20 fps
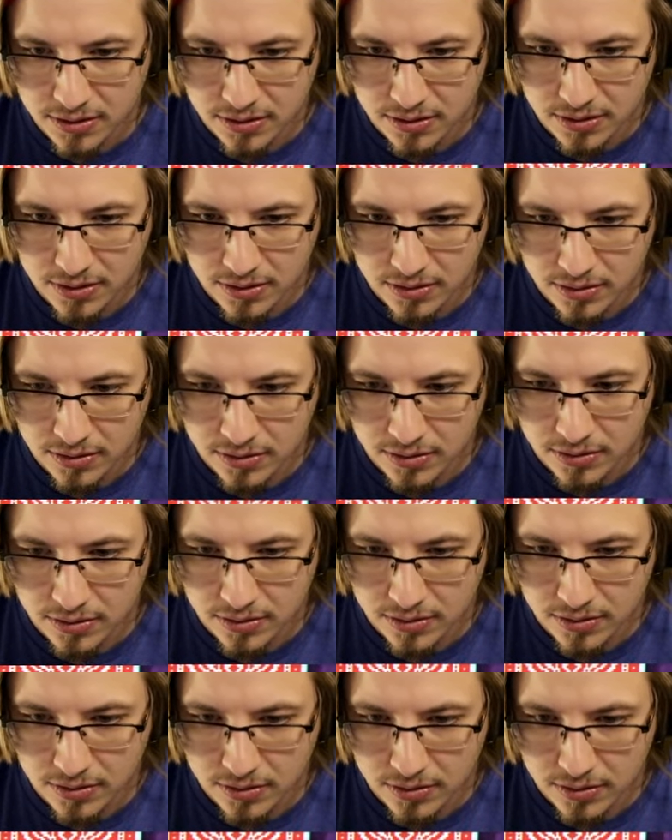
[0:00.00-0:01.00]

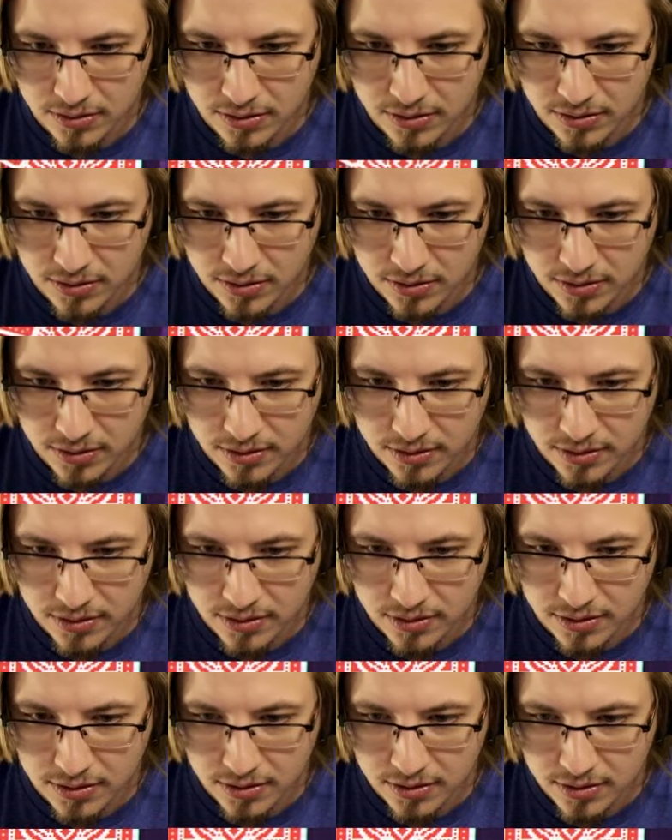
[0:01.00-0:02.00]

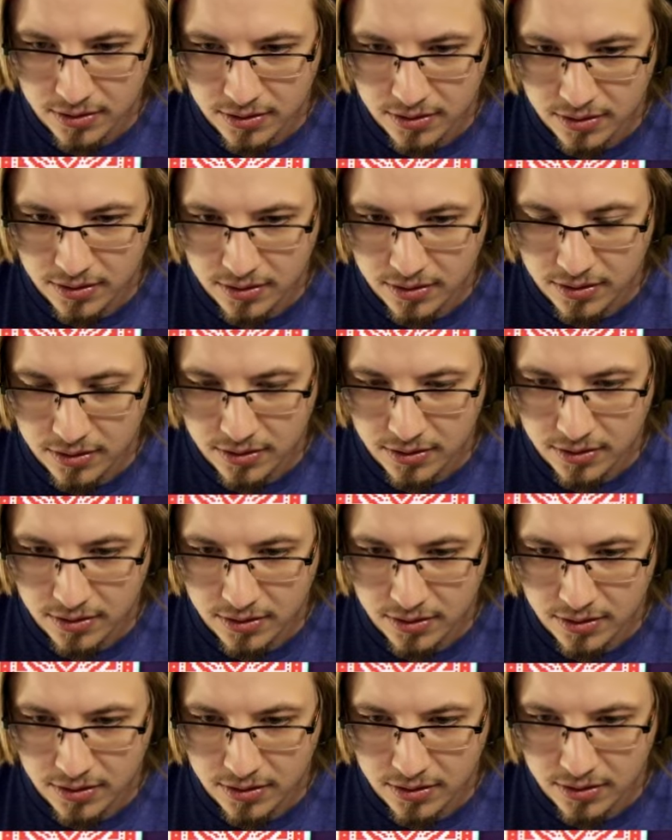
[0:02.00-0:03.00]

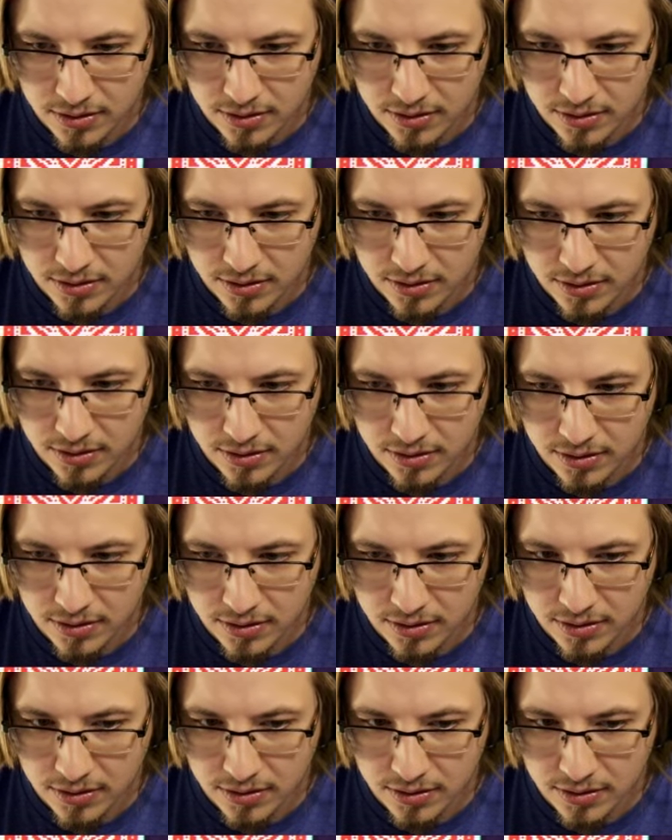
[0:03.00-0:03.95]
(no one is talking)